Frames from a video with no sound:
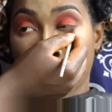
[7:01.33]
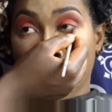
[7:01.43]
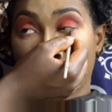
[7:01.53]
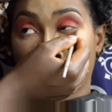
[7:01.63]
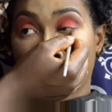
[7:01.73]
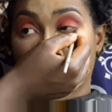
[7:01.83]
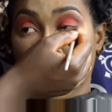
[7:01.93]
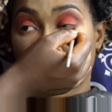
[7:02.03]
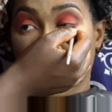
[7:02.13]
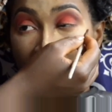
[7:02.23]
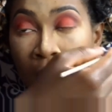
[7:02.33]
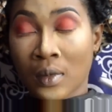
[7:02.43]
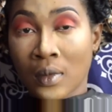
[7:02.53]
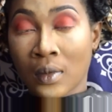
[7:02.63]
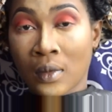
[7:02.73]
applied my
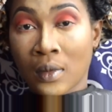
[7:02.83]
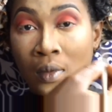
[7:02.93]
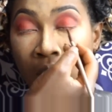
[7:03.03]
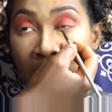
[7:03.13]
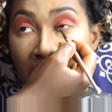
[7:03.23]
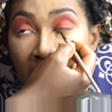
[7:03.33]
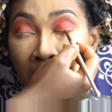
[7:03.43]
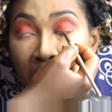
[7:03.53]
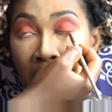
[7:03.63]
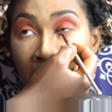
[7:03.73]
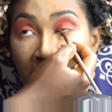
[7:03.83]
eyeshadow there too.